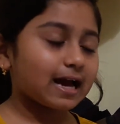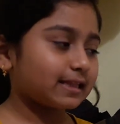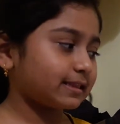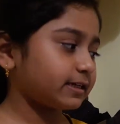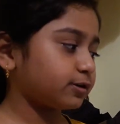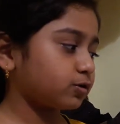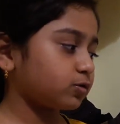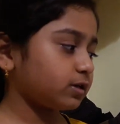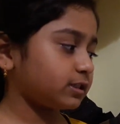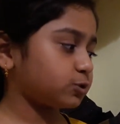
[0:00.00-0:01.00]
and they
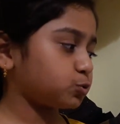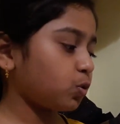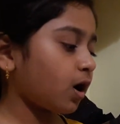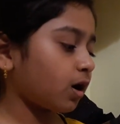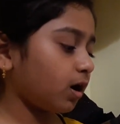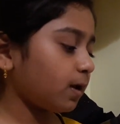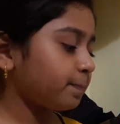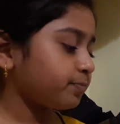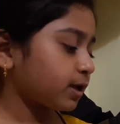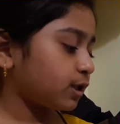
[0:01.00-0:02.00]
grow into a
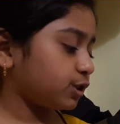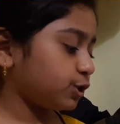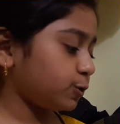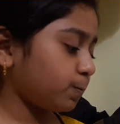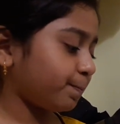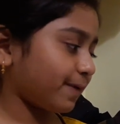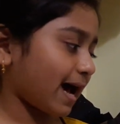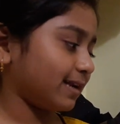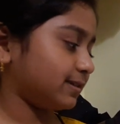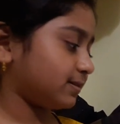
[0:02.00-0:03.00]
new plant.